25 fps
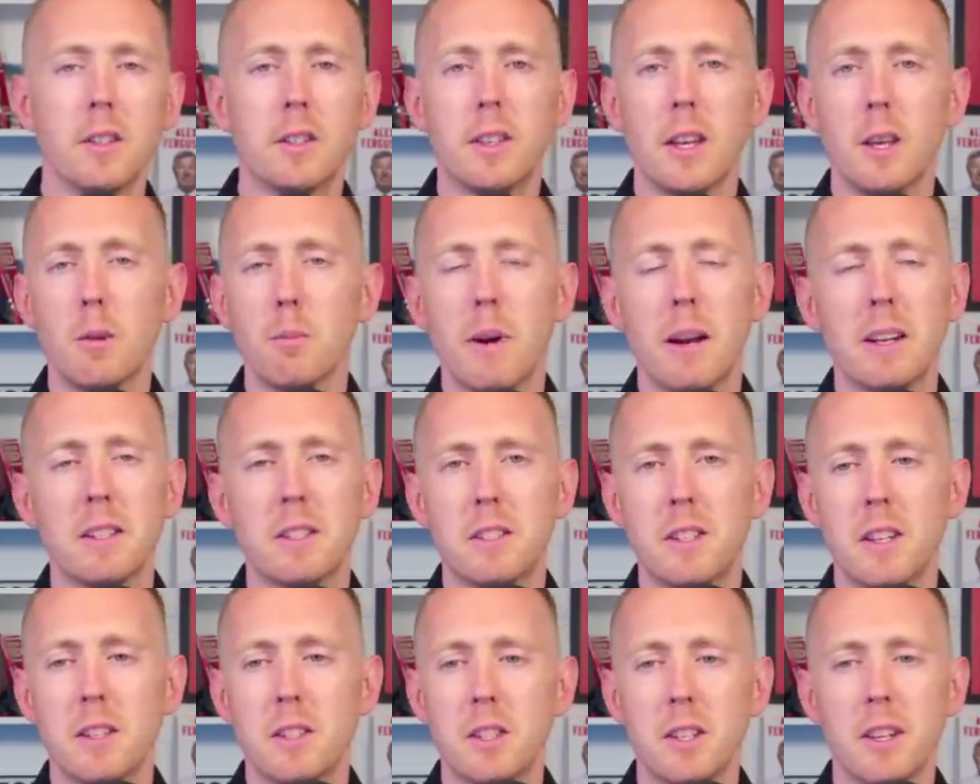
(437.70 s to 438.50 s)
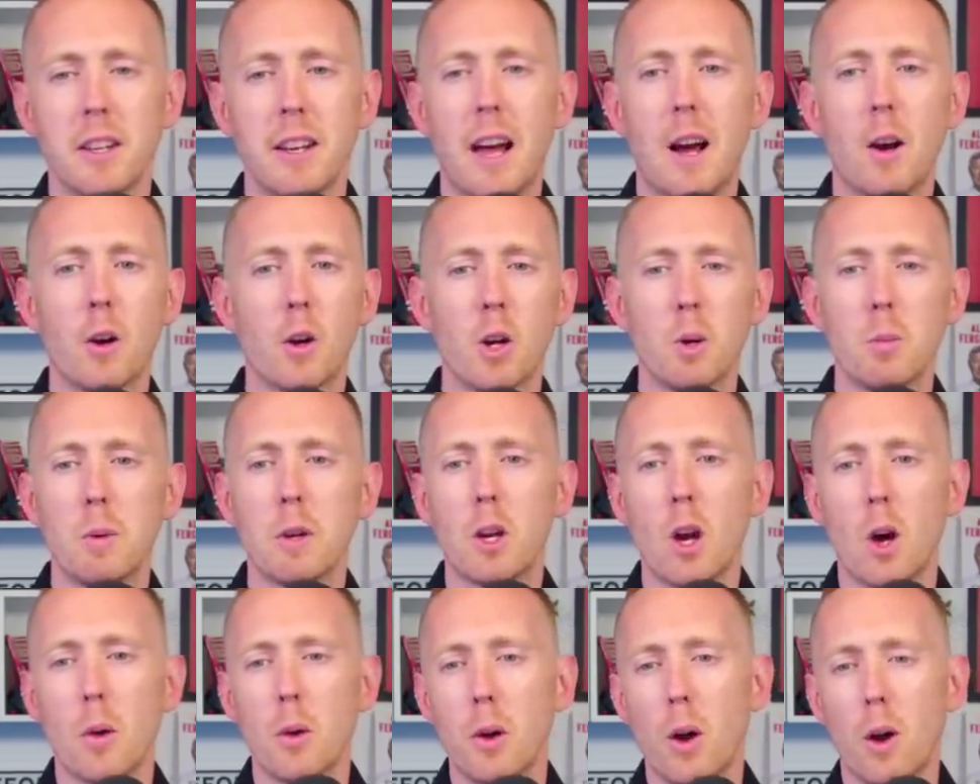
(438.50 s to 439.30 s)
You see, Man City are now going to
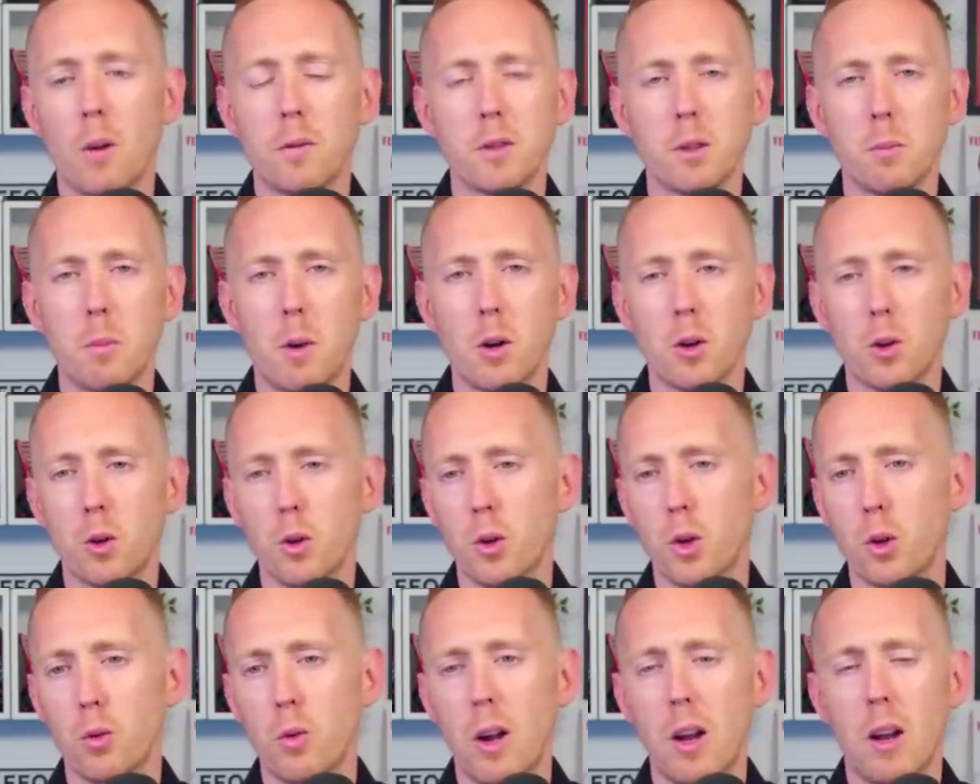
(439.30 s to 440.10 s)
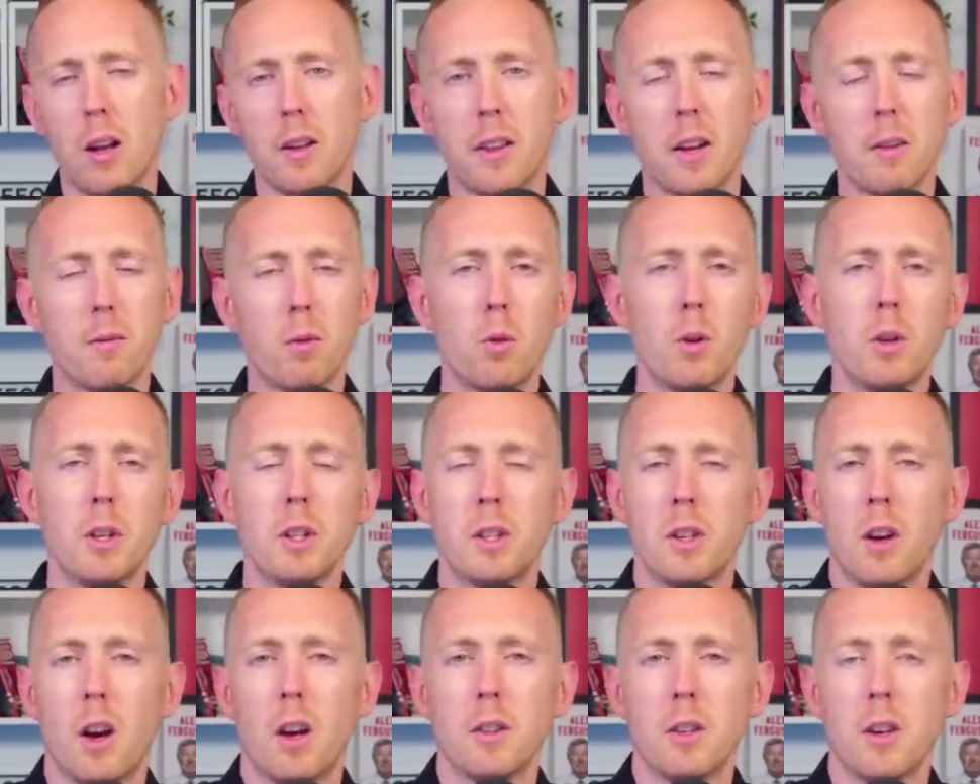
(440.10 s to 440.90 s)
be going after Marc Cucurella. They've
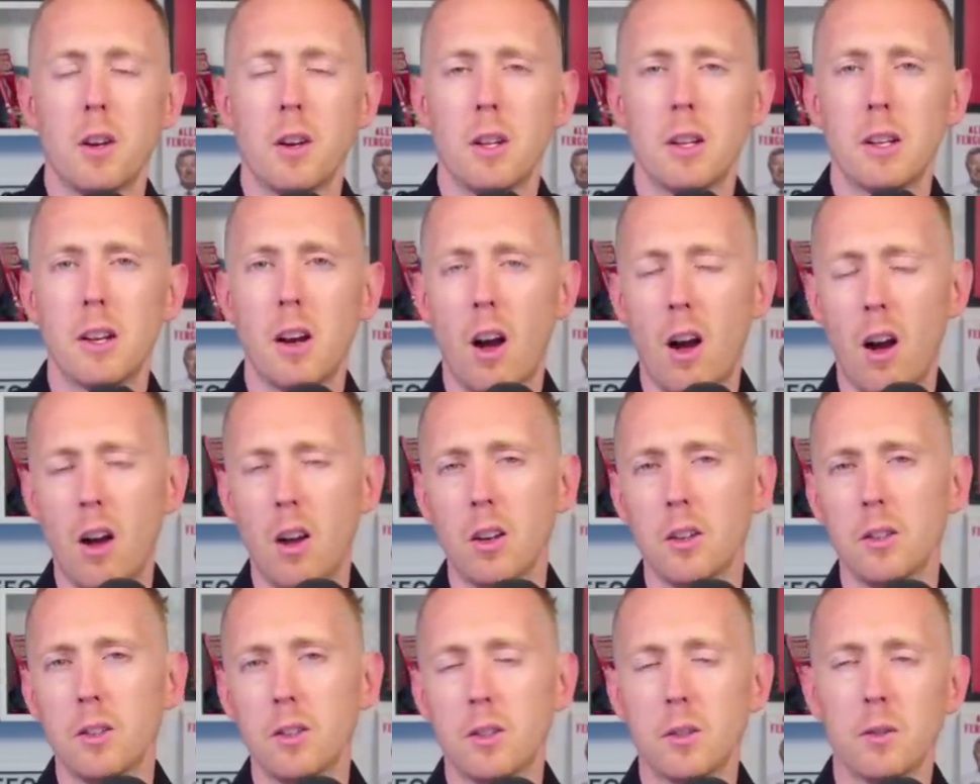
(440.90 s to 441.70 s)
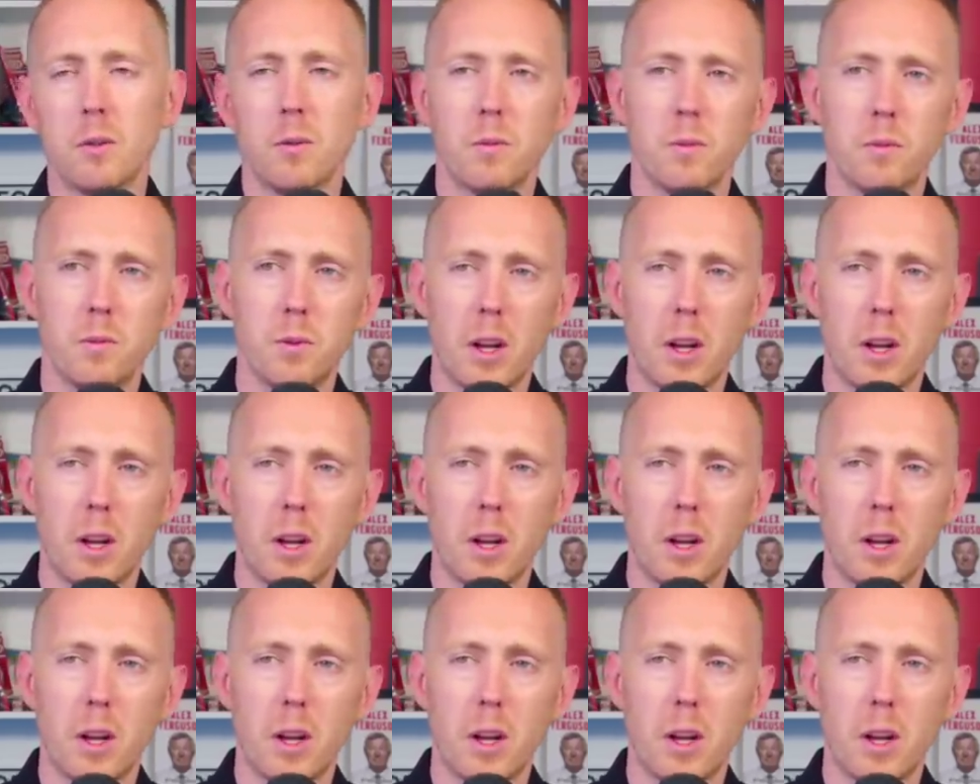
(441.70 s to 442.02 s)
already signed Erling Haaland.